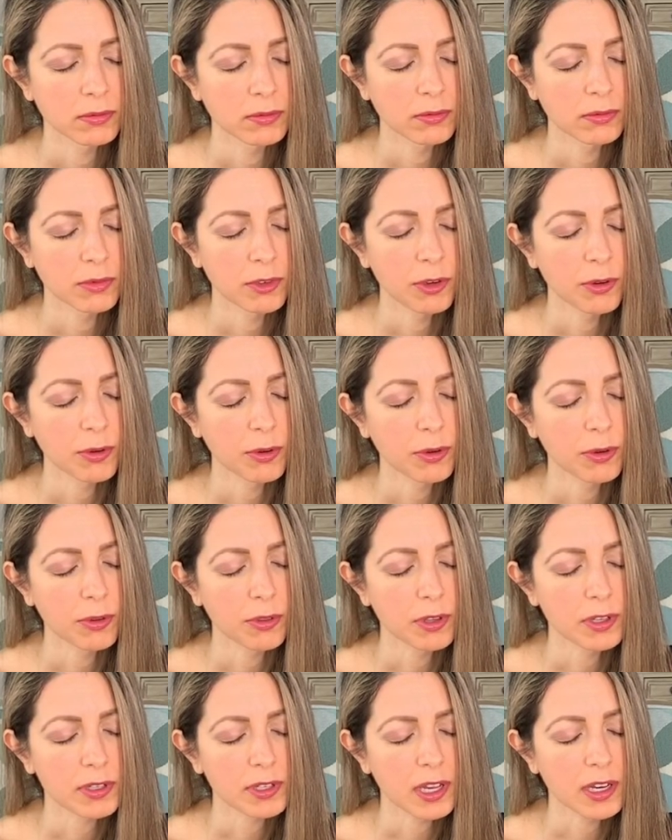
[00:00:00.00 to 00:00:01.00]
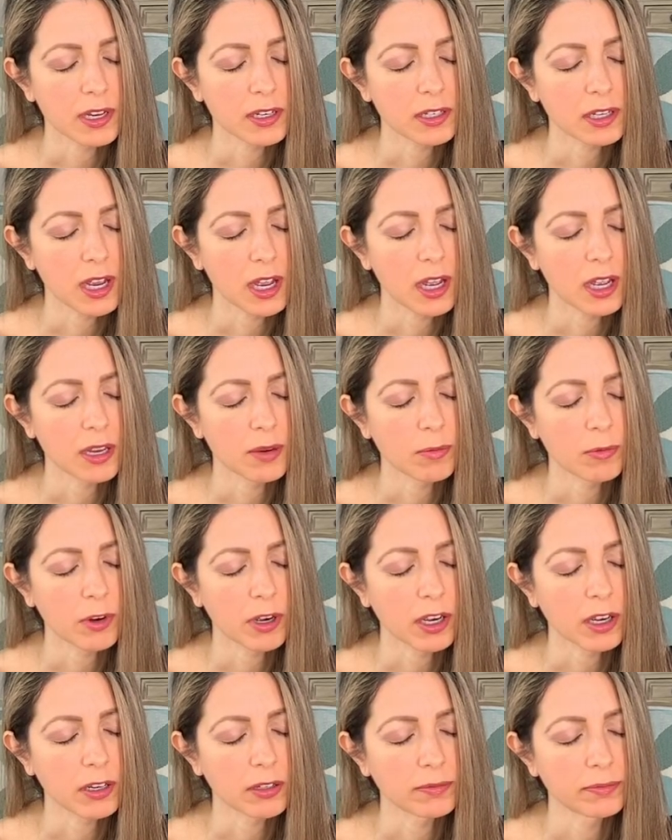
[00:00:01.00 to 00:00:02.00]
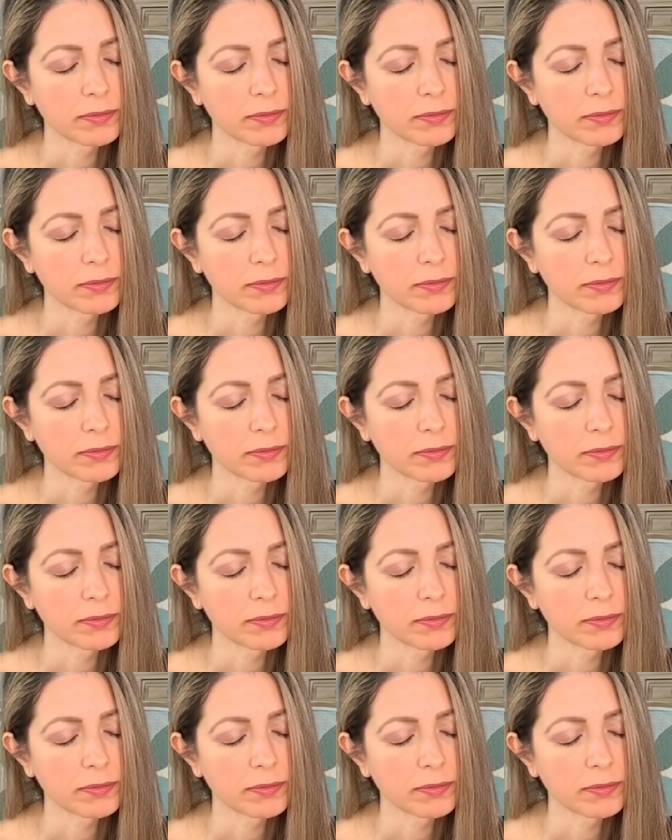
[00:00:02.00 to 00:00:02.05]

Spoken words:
Your earth is at a time where